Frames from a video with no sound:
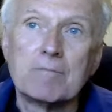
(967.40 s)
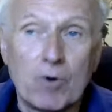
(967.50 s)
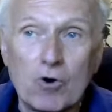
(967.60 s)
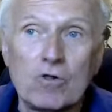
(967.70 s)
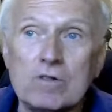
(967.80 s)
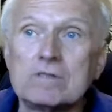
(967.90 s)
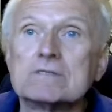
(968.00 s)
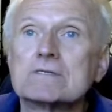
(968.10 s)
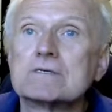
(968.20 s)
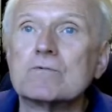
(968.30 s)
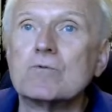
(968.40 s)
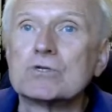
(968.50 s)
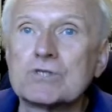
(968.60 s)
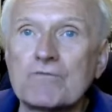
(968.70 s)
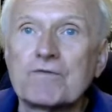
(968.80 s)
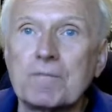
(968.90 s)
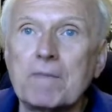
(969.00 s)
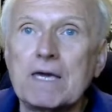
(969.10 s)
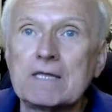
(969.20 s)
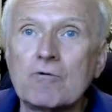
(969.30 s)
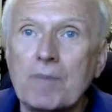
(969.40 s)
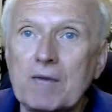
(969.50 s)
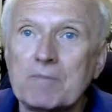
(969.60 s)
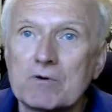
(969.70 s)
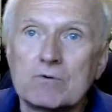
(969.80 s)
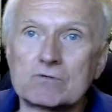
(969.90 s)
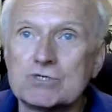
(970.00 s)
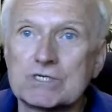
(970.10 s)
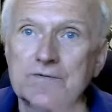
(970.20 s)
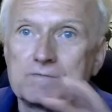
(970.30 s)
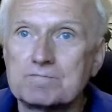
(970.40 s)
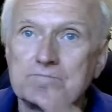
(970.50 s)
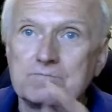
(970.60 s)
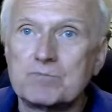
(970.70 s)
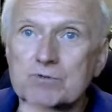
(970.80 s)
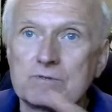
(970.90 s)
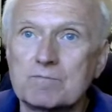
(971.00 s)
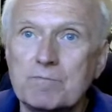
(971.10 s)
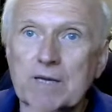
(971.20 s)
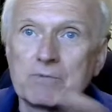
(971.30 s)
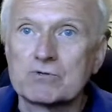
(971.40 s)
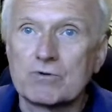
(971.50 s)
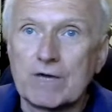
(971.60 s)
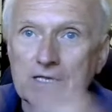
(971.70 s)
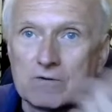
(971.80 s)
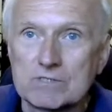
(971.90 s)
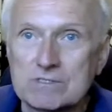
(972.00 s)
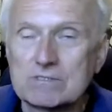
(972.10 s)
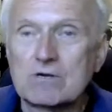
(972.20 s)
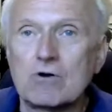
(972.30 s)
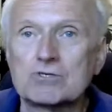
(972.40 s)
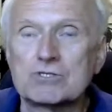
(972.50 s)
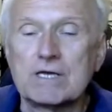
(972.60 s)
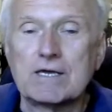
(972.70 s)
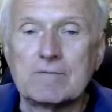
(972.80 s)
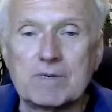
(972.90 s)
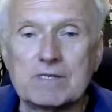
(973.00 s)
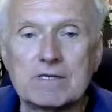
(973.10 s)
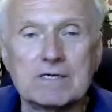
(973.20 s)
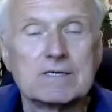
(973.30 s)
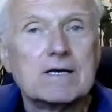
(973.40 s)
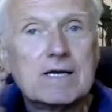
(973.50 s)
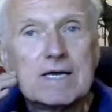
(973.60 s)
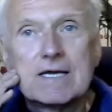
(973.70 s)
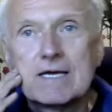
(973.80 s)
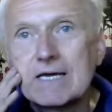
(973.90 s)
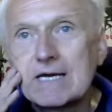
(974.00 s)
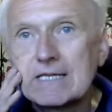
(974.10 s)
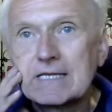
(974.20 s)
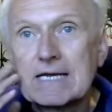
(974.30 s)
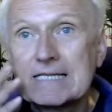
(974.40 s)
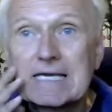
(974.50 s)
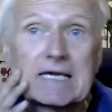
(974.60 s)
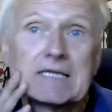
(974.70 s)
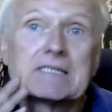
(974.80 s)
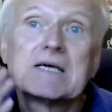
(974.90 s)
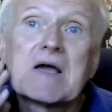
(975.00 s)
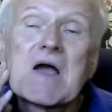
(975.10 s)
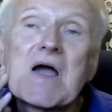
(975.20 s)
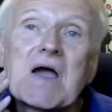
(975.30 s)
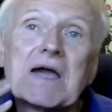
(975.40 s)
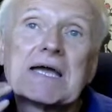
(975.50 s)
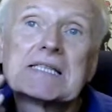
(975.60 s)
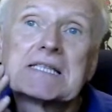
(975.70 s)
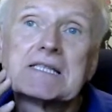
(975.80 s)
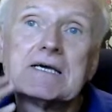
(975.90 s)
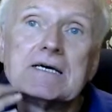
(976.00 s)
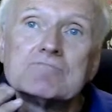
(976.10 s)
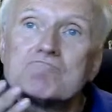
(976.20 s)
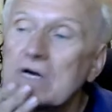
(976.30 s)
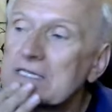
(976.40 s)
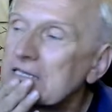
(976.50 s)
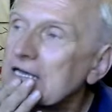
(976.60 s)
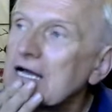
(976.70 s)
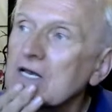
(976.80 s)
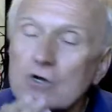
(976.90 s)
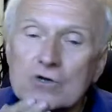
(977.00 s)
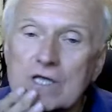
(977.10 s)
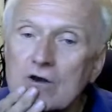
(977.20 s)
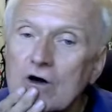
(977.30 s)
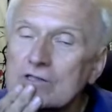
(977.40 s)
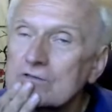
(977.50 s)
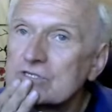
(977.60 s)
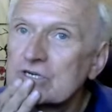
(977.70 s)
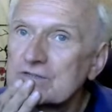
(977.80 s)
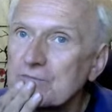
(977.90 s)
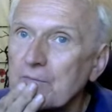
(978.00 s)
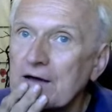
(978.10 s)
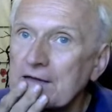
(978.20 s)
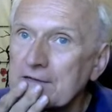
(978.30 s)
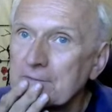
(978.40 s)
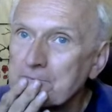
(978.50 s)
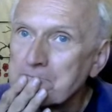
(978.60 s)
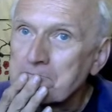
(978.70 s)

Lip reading: ball was often made of paper. We would just put paper together with scotch tape and kick it. And I think I learned a lot just by